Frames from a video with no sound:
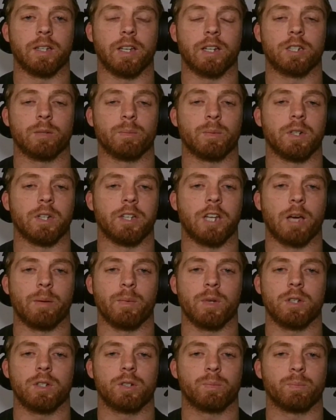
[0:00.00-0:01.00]
extra bit of
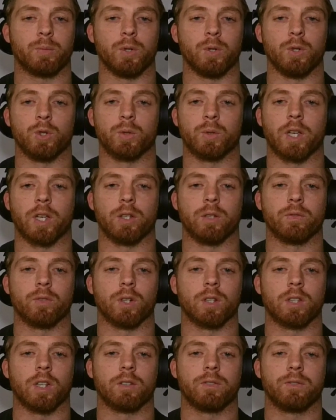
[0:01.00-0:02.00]
damage, and you've
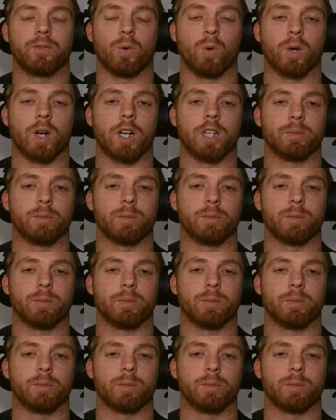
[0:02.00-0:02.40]
got like 4